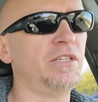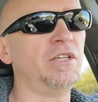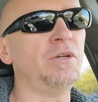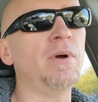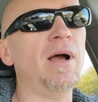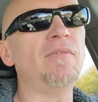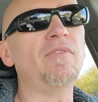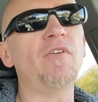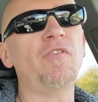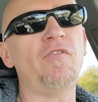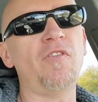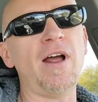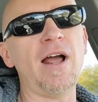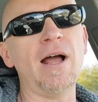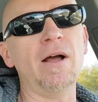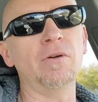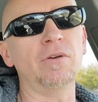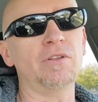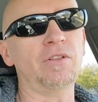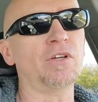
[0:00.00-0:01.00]
you ever
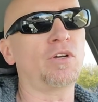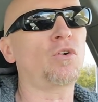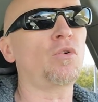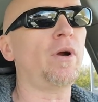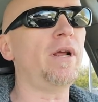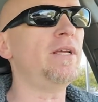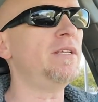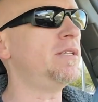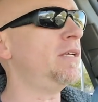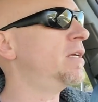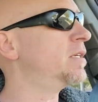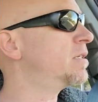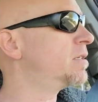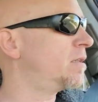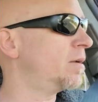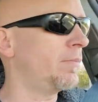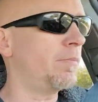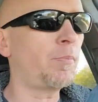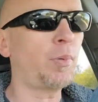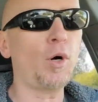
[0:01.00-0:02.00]
found, the
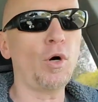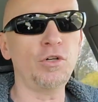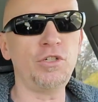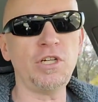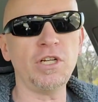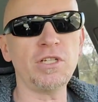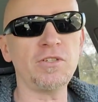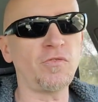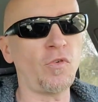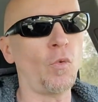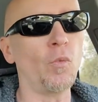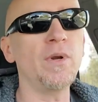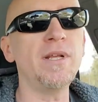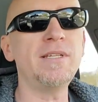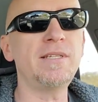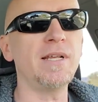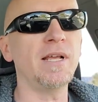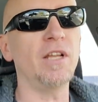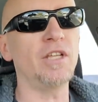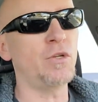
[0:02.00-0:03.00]
craziest purchase for
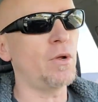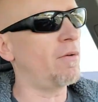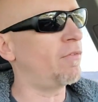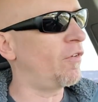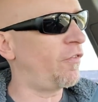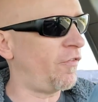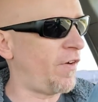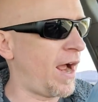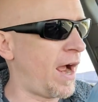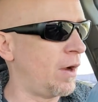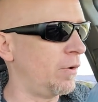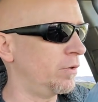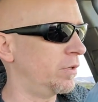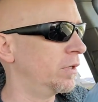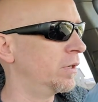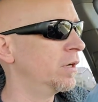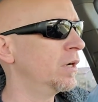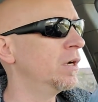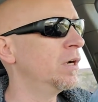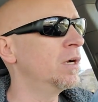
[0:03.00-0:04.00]
resale you ever found.
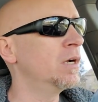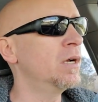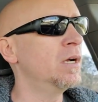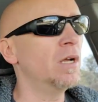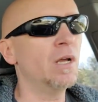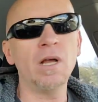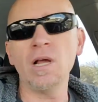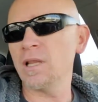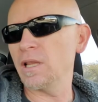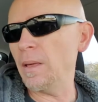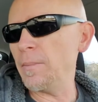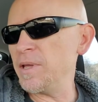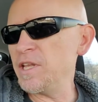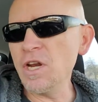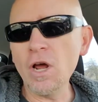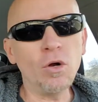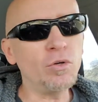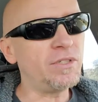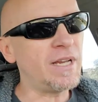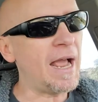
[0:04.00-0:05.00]
Let me
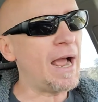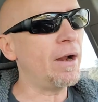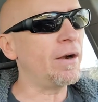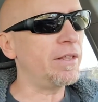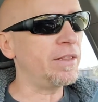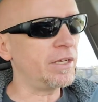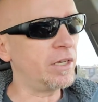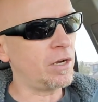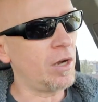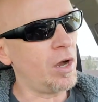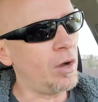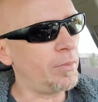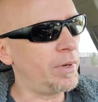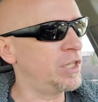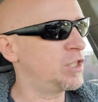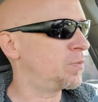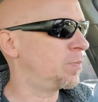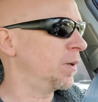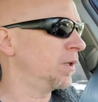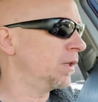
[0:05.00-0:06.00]
know down in the
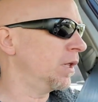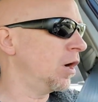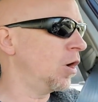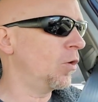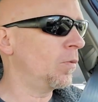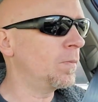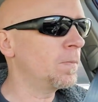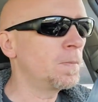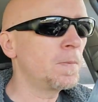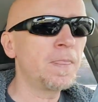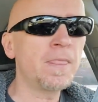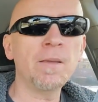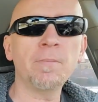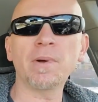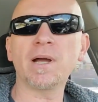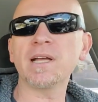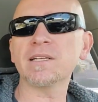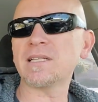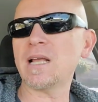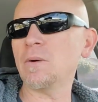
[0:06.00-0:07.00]
comments below,
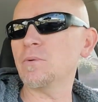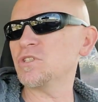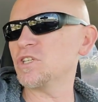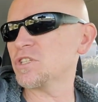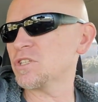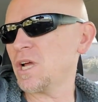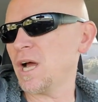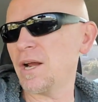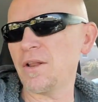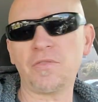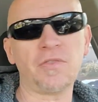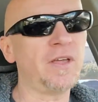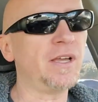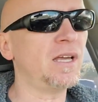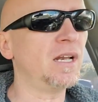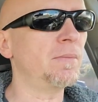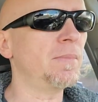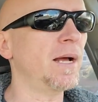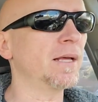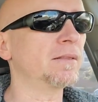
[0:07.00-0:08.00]
because I was just kind of
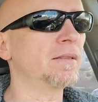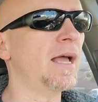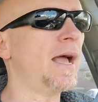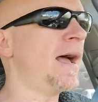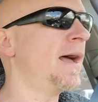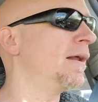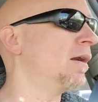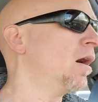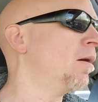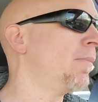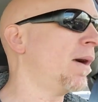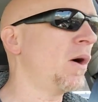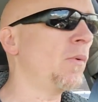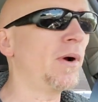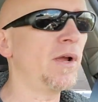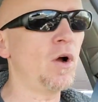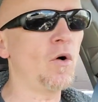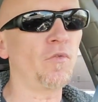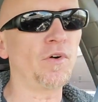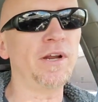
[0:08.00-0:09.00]
thinking about that on my
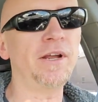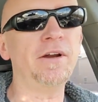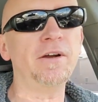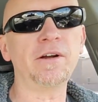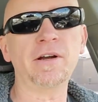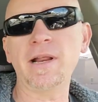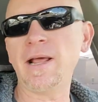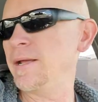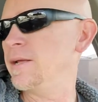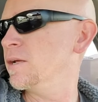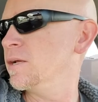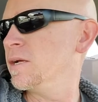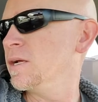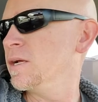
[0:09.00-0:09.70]
way over here today.